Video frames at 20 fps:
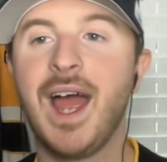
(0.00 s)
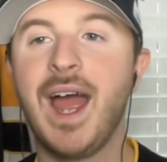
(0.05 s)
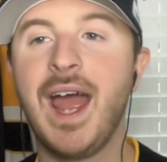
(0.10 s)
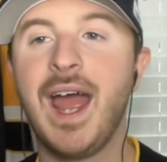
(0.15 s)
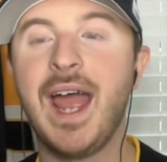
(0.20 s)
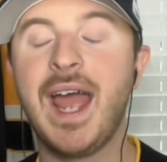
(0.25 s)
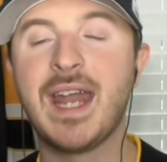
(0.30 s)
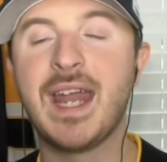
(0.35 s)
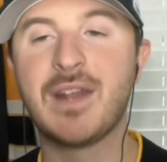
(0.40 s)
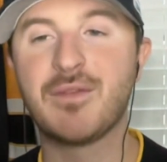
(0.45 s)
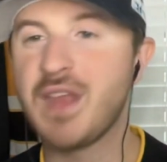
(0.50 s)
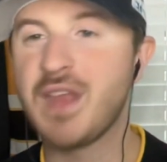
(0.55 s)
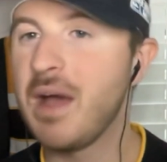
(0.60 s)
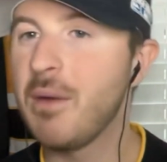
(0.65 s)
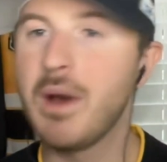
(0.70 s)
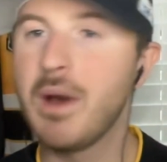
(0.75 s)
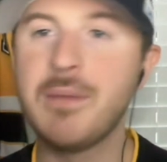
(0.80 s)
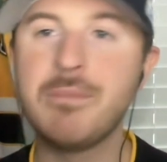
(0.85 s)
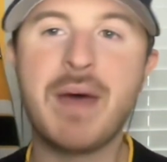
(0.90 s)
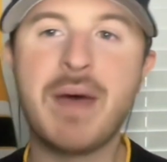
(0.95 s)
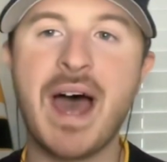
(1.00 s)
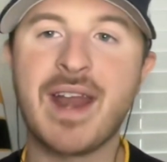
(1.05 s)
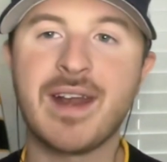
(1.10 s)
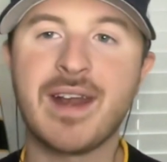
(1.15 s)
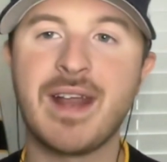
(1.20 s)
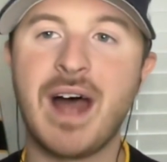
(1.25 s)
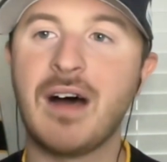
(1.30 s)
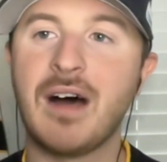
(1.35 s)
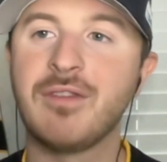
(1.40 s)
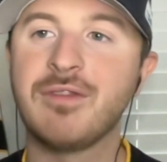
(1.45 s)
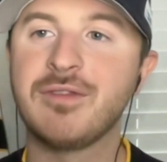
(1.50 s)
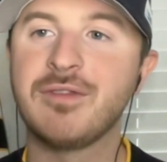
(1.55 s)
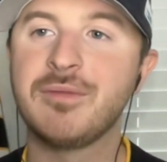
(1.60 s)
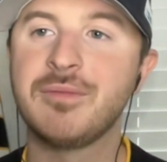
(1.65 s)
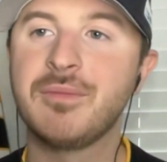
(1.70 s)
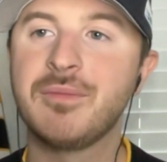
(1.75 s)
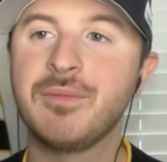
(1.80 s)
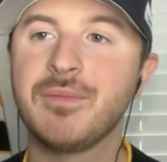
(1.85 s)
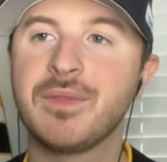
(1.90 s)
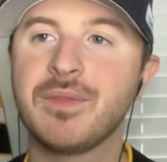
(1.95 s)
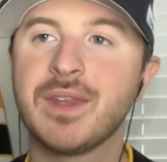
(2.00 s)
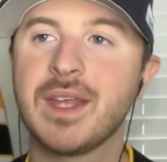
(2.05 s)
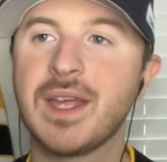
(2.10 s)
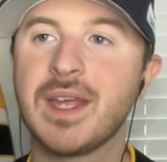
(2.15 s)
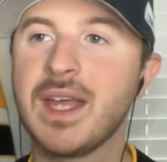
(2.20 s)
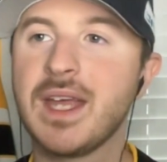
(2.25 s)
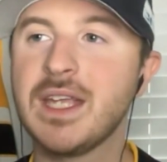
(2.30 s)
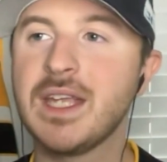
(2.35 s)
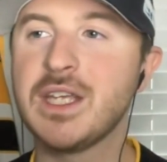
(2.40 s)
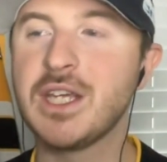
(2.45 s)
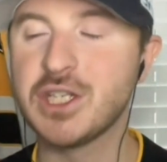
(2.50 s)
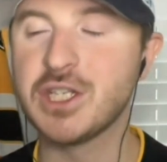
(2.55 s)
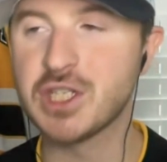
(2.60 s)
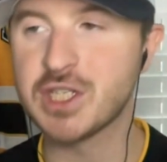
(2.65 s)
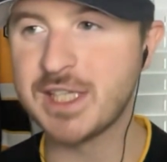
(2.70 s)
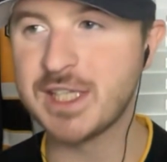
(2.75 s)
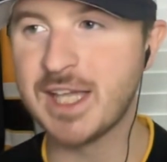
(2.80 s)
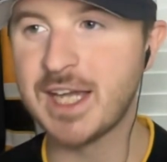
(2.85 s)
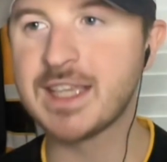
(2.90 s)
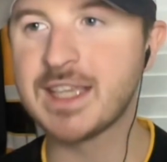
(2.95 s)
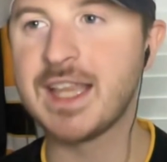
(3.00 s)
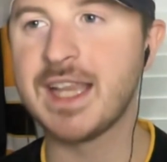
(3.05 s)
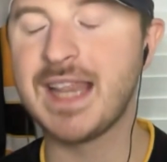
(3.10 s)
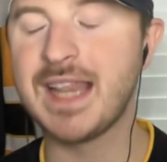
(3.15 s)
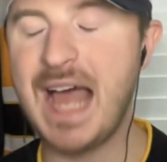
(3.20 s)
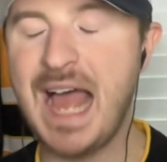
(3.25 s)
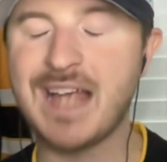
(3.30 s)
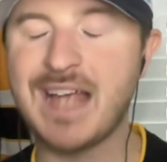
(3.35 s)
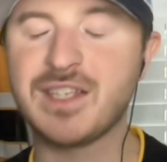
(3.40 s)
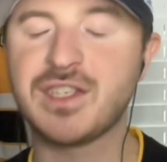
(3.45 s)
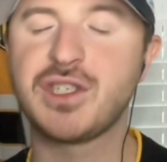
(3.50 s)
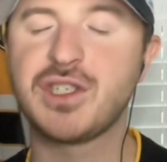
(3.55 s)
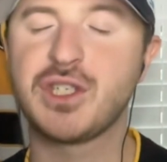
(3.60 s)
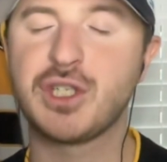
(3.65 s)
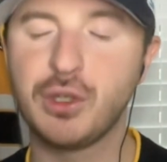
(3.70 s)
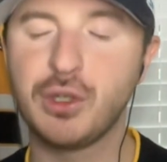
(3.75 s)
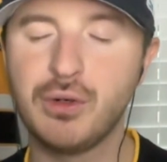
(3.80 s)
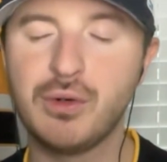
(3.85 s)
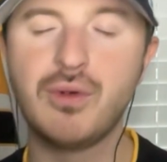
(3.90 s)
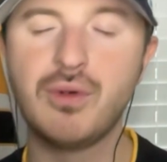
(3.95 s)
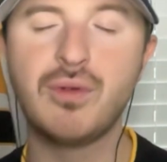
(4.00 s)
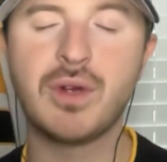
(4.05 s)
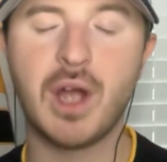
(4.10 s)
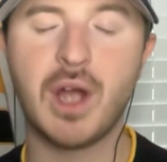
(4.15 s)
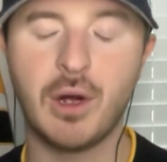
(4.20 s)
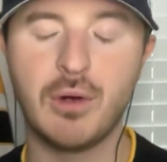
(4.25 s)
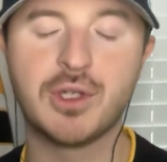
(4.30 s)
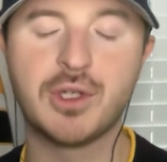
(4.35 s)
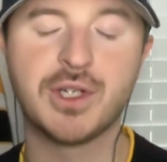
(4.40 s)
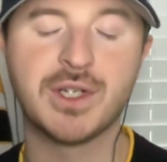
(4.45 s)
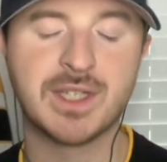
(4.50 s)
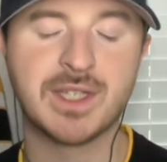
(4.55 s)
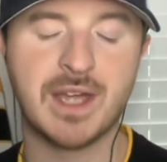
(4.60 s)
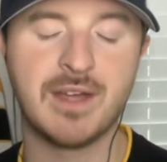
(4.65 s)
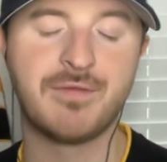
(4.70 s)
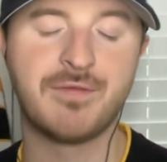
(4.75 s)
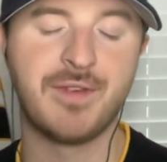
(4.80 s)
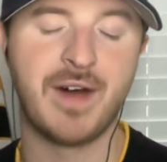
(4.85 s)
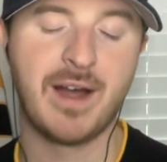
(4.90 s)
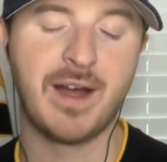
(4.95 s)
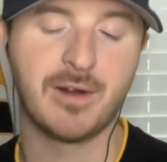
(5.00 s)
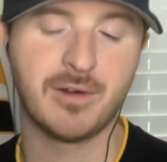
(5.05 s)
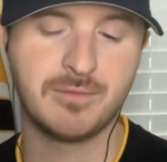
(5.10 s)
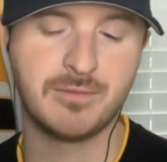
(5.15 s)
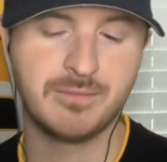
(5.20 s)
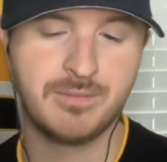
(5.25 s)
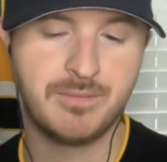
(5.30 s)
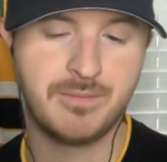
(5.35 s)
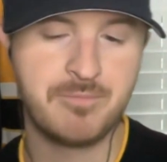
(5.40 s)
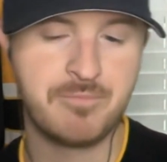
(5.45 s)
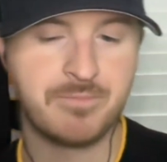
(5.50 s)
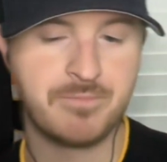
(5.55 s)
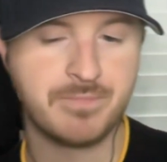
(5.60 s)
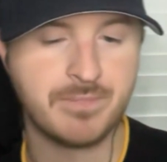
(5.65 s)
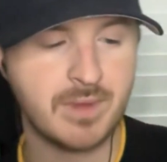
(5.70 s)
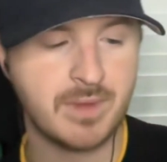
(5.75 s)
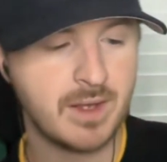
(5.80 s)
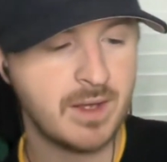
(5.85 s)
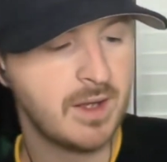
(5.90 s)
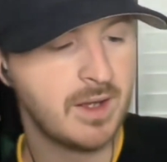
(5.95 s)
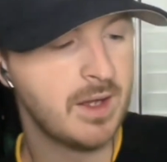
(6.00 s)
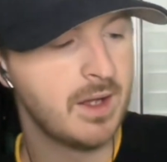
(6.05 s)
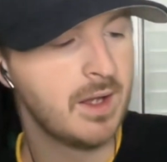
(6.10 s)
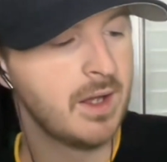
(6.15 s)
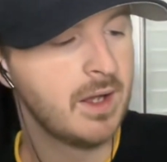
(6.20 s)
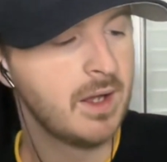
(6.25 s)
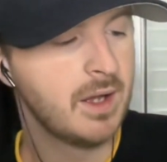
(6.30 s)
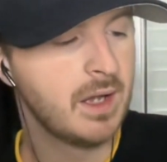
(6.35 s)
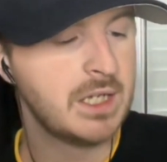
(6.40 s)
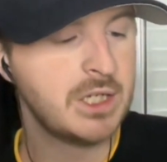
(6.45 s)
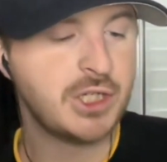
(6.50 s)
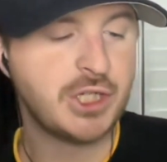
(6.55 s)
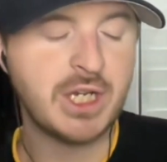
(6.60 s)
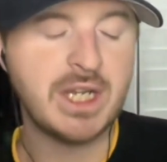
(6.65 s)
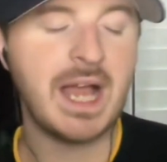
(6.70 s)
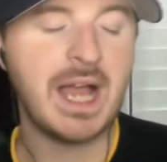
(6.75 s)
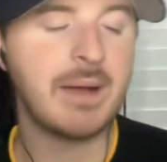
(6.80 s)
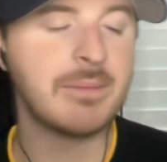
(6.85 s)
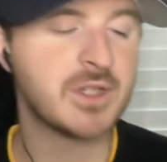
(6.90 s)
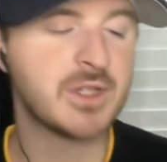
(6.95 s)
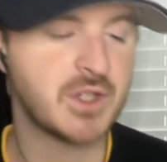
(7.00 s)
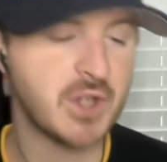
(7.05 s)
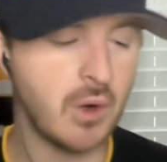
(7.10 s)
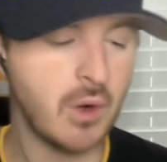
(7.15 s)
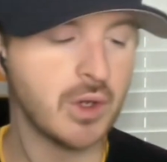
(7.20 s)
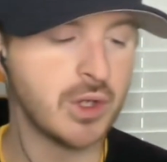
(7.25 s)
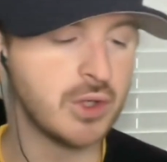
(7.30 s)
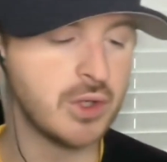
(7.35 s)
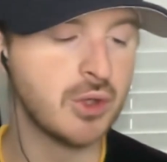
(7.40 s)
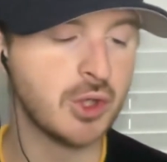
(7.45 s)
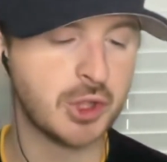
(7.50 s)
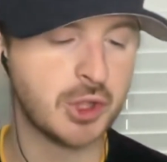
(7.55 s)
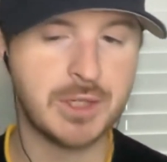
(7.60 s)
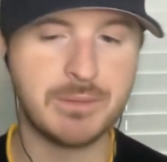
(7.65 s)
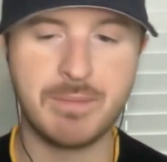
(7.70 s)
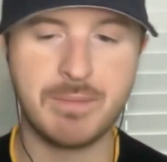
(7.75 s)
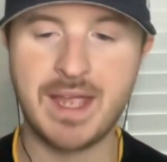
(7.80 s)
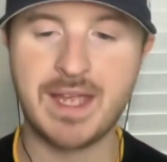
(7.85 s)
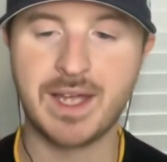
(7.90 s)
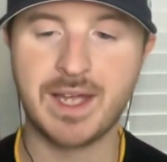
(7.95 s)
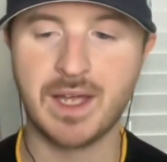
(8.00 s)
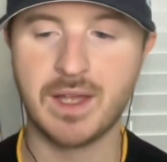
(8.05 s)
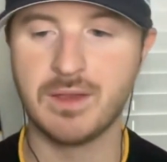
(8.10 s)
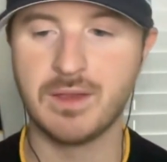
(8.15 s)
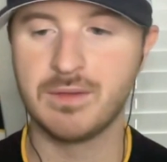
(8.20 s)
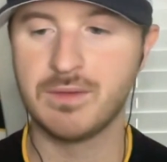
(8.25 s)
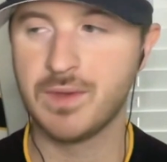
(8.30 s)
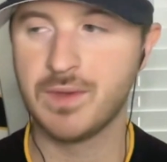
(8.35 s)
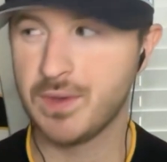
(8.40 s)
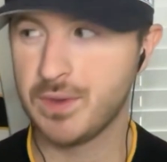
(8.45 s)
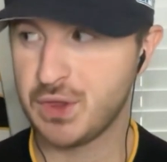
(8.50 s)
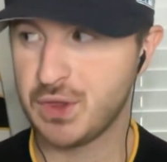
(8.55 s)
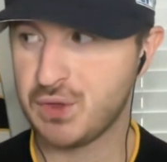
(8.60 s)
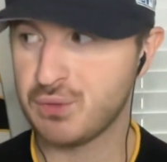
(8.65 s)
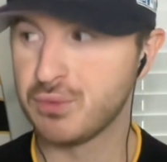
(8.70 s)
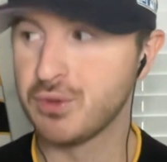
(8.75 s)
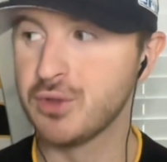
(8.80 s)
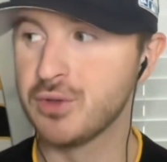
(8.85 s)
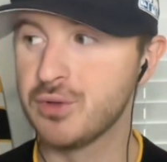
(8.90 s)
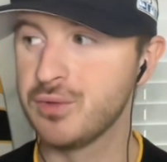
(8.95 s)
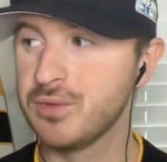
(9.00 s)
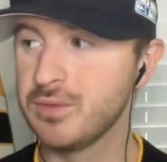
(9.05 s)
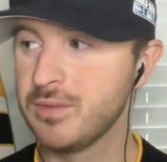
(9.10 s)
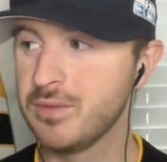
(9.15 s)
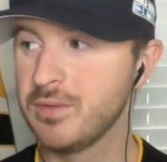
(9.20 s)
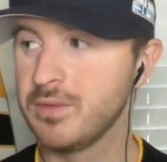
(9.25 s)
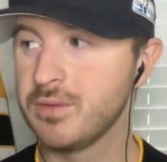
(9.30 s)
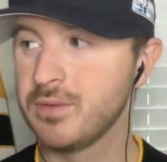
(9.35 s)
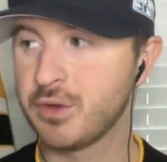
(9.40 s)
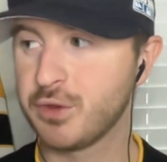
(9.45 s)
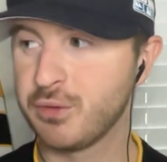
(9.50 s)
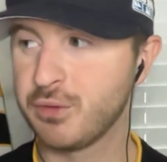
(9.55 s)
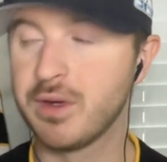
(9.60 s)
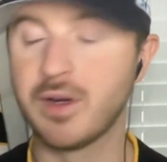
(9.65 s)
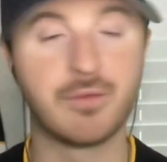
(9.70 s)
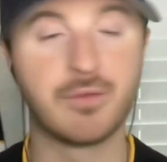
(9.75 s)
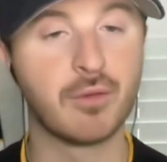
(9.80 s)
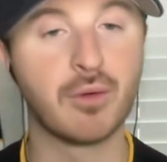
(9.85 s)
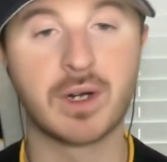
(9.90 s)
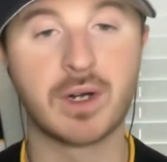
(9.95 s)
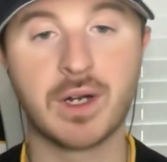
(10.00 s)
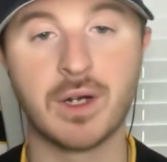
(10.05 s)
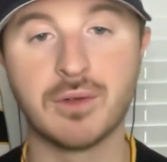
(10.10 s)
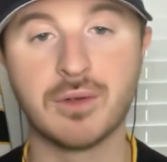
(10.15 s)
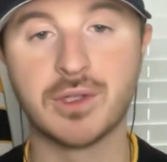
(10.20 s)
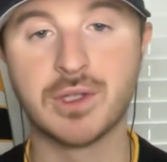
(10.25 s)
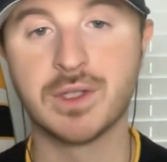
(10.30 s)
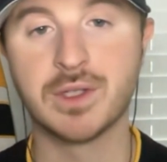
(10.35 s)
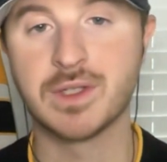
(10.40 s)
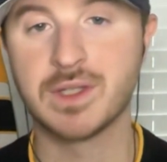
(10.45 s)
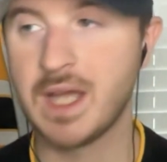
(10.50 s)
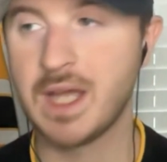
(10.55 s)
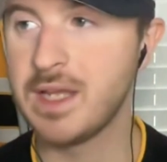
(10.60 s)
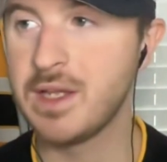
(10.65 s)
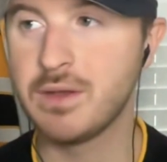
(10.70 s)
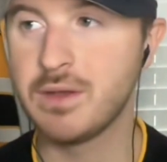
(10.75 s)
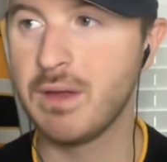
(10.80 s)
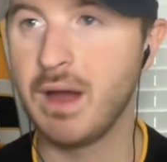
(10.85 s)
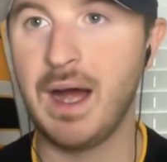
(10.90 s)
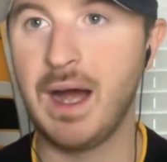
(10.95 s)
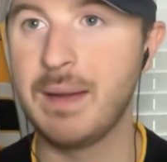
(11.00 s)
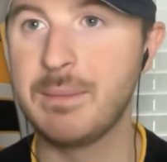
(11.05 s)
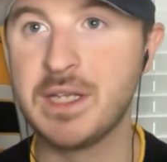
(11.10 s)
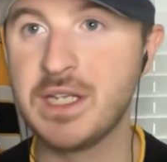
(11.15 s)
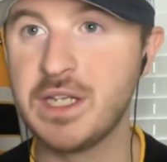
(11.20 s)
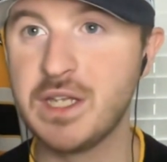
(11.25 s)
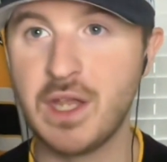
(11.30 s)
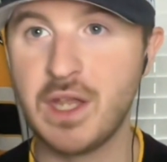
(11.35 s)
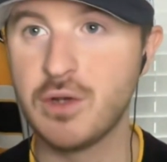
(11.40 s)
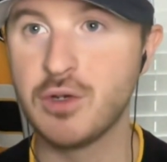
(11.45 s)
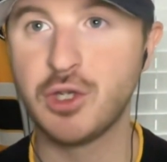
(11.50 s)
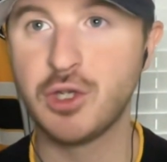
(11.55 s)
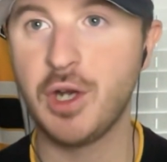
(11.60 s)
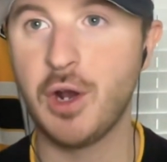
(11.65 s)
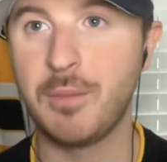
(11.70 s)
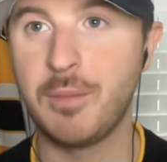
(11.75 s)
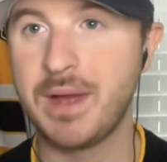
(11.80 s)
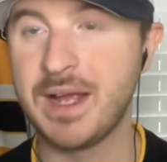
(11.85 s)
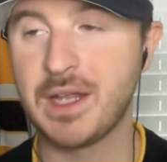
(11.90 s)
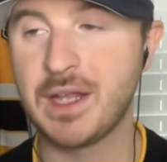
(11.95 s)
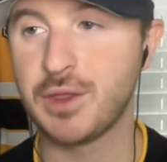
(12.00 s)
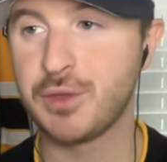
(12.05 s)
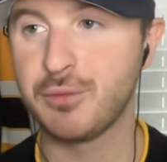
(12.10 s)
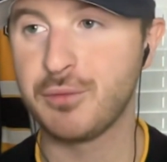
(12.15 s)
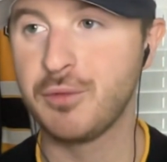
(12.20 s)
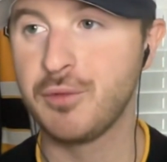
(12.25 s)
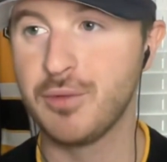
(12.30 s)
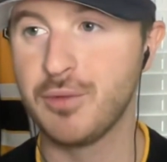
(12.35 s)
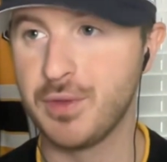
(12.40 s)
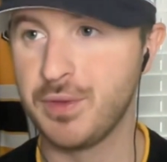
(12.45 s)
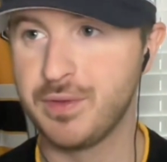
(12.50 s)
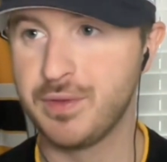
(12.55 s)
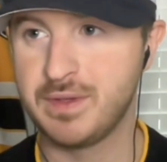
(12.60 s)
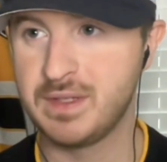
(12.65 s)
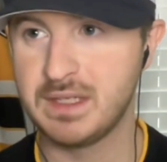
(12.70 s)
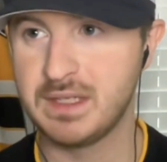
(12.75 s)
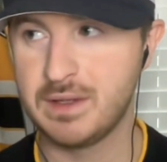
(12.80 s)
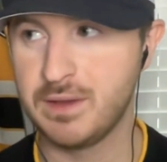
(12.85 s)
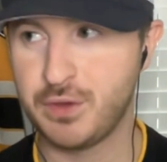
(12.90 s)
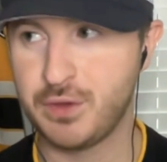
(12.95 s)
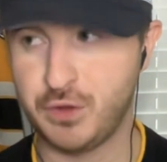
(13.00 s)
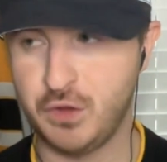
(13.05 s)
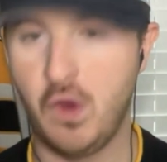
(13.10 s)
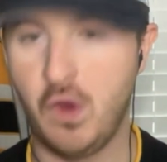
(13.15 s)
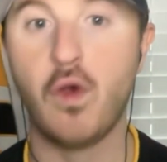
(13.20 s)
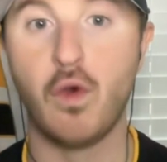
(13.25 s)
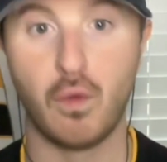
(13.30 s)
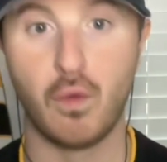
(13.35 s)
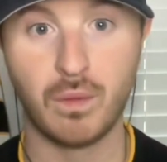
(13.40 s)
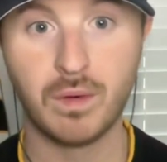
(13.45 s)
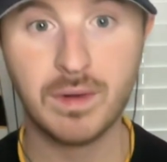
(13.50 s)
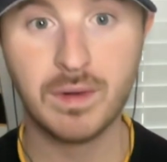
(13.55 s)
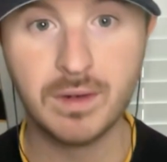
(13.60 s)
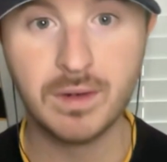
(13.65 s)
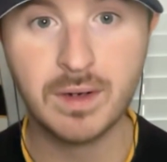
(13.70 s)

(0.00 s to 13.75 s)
And if that wasn't bad enough, you just look at the last 2 coaches they fired. GMs don't usually make it through 3 or 4 coaches. They usually don't make it through 2.